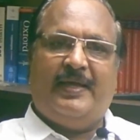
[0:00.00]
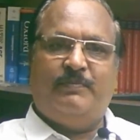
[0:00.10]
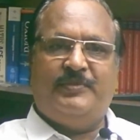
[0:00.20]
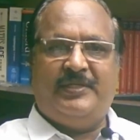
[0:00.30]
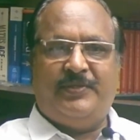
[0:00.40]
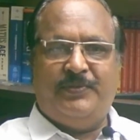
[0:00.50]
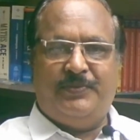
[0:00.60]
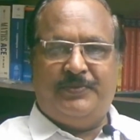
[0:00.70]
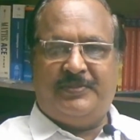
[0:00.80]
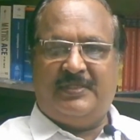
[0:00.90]

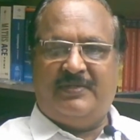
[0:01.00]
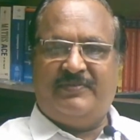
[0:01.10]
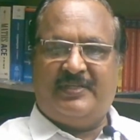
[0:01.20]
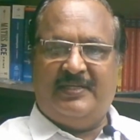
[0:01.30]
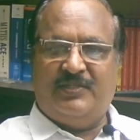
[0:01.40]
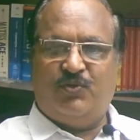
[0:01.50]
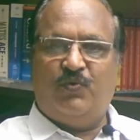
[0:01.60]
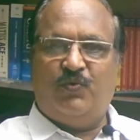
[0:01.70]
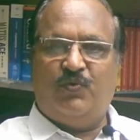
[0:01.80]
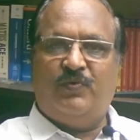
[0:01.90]
MCQs revision is over,